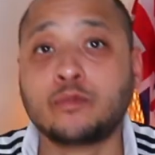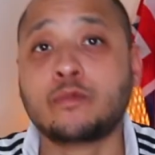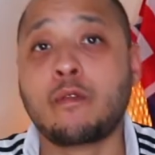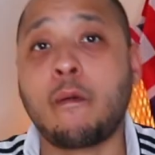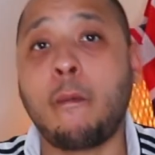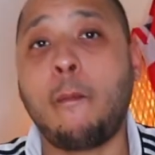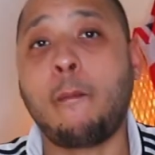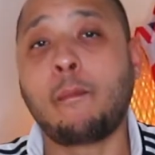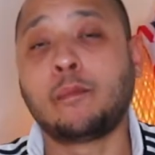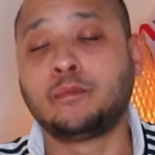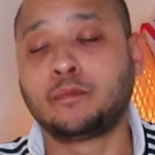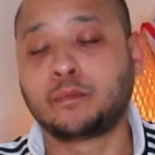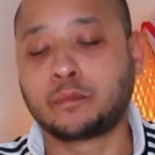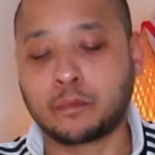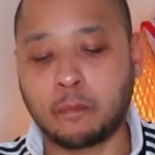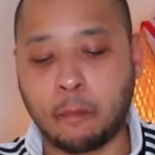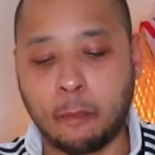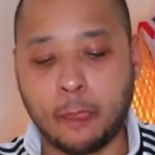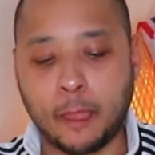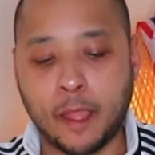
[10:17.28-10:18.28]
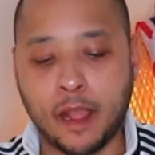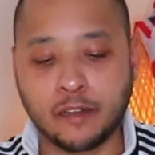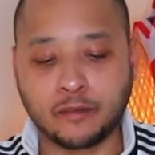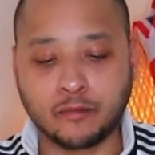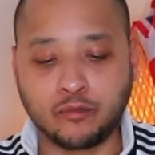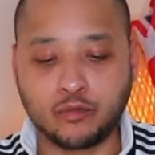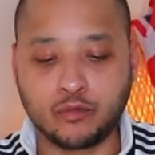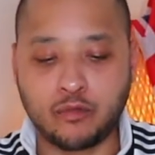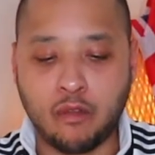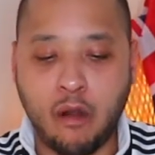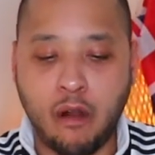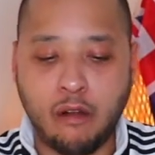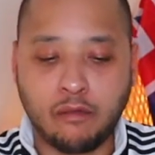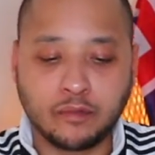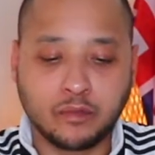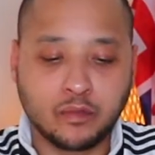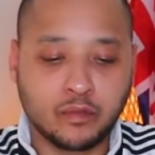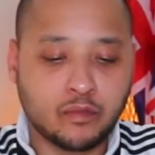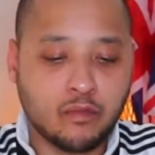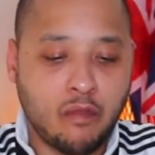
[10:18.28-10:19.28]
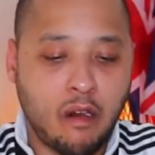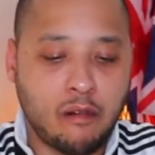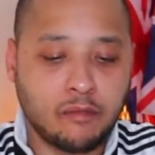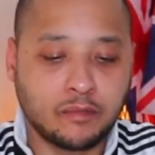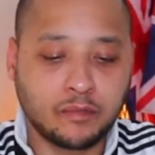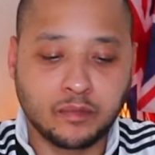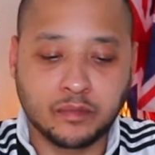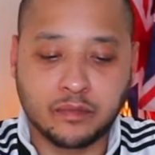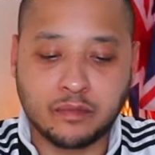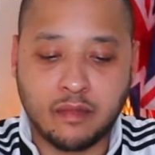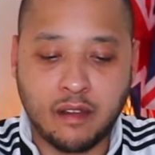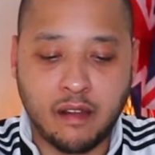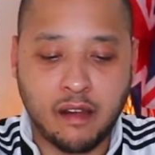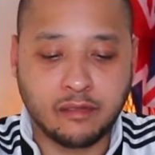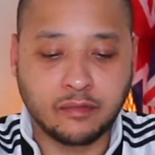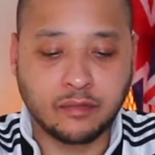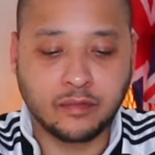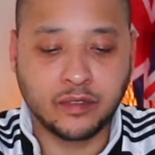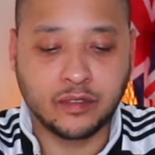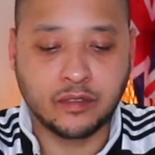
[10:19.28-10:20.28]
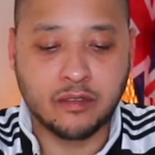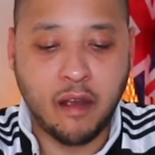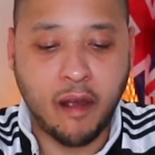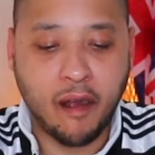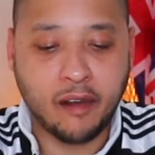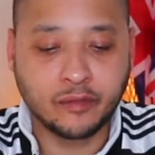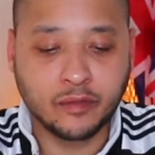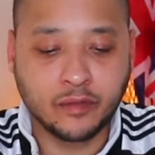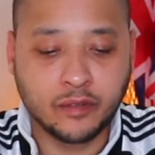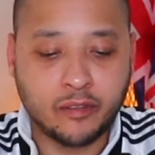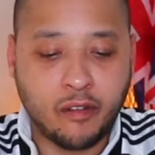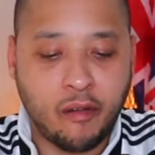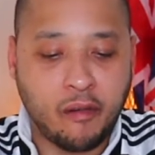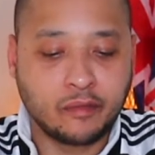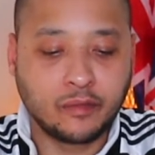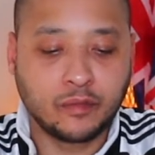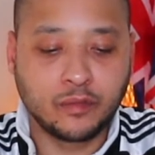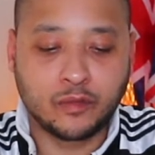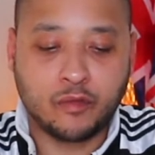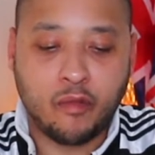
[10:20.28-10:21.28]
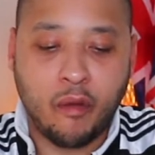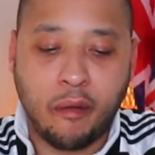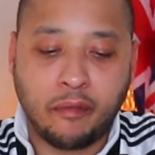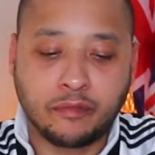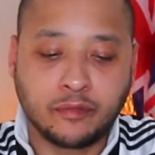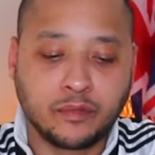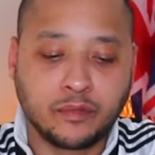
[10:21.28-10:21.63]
Yeah, talk to me, lad. How's that testing? Is that any good?